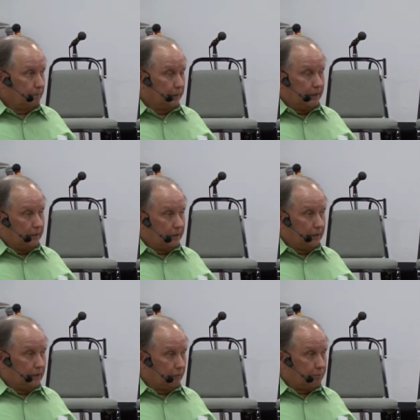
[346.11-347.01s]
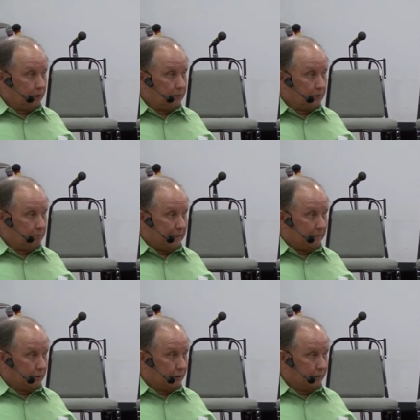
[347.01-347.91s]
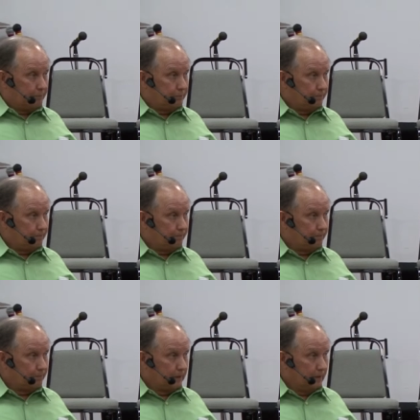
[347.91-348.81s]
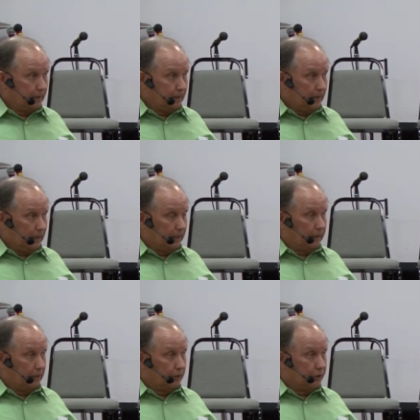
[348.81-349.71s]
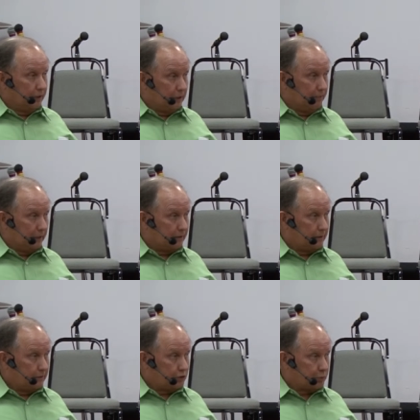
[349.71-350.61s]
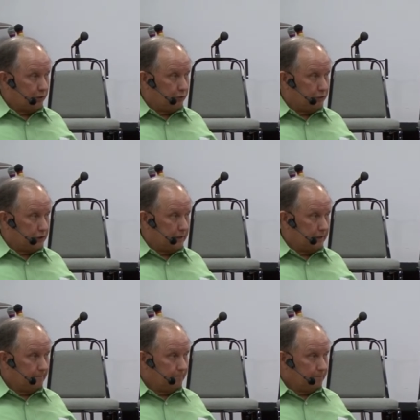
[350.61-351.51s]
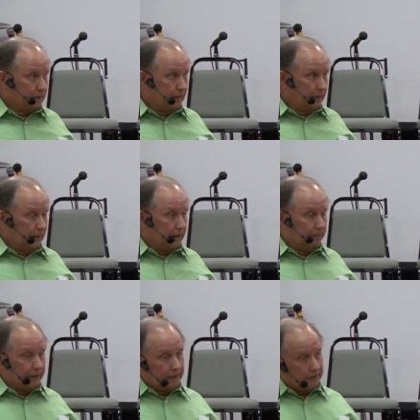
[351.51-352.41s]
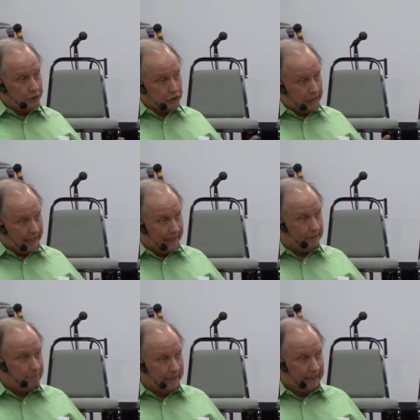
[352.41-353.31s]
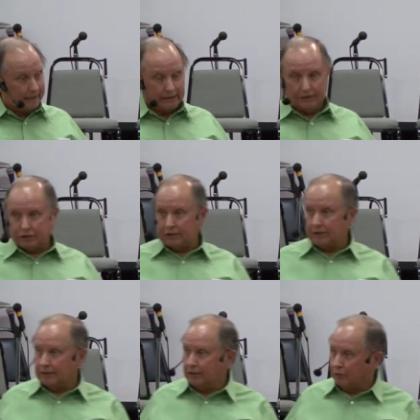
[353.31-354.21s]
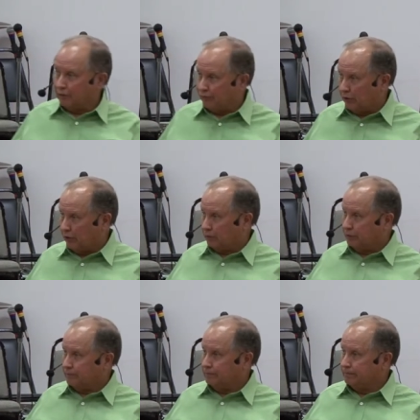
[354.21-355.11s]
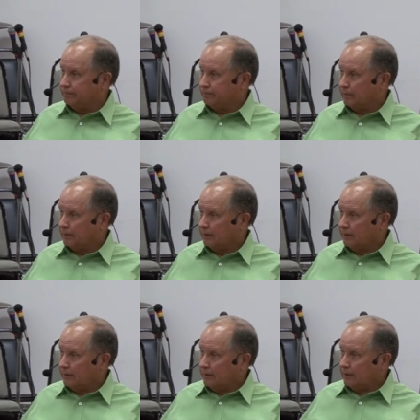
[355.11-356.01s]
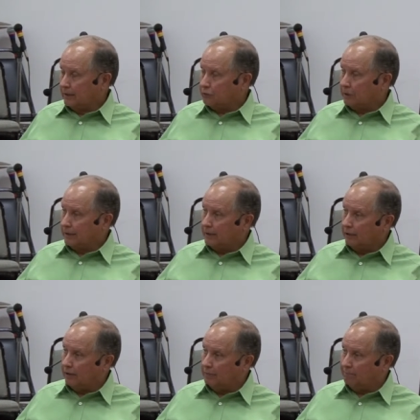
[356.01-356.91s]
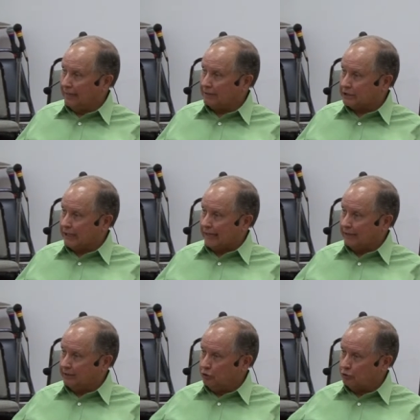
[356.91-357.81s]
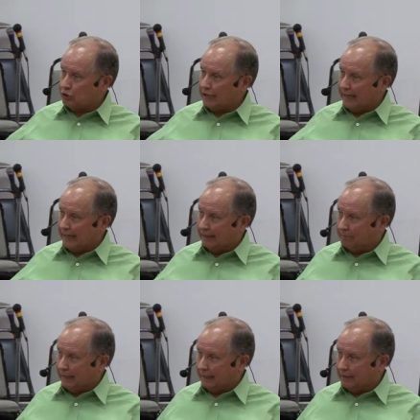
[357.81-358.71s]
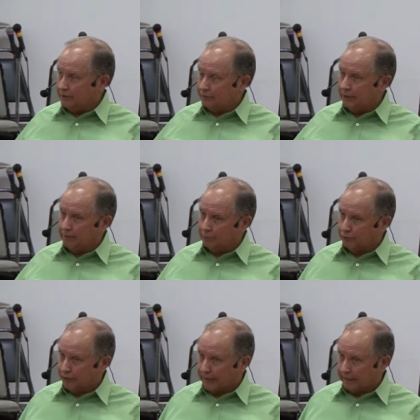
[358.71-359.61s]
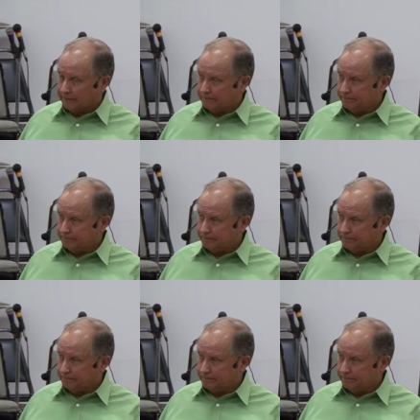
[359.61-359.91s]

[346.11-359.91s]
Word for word: but yet they never pick their Bible up. And they are anemic spiritually. And they begin to slide back instead of going forward. That's why they call it backsliding. You slide back. It don't happen overnight.